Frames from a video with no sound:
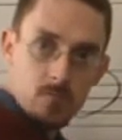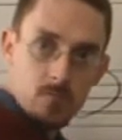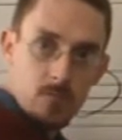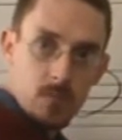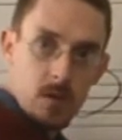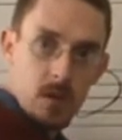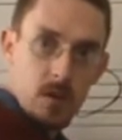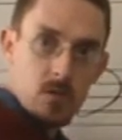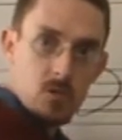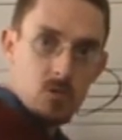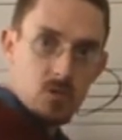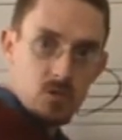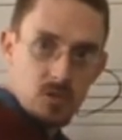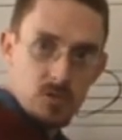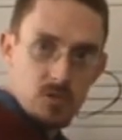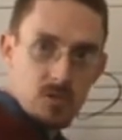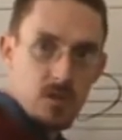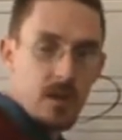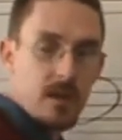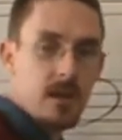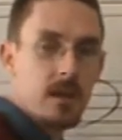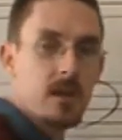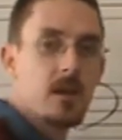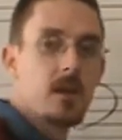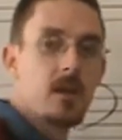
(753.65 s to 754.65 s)
Okay, just
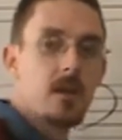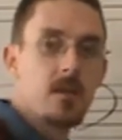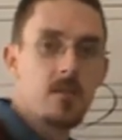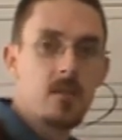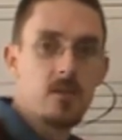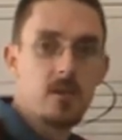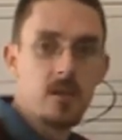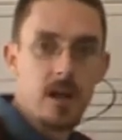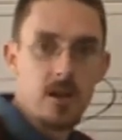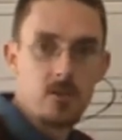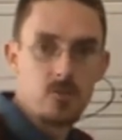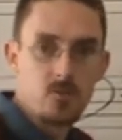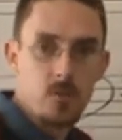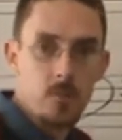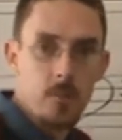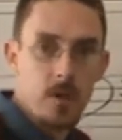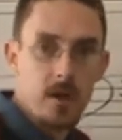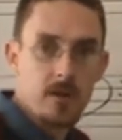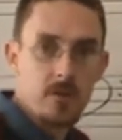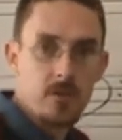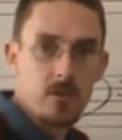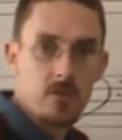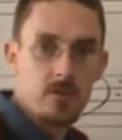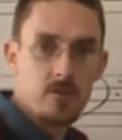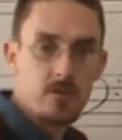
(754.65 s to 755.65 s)
like the natural
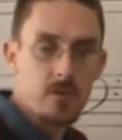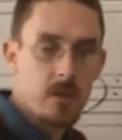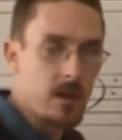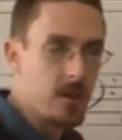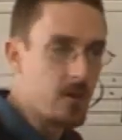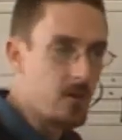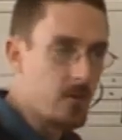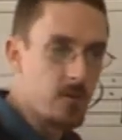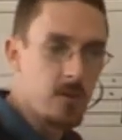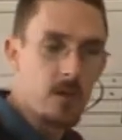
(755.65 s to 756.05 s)
minor scale,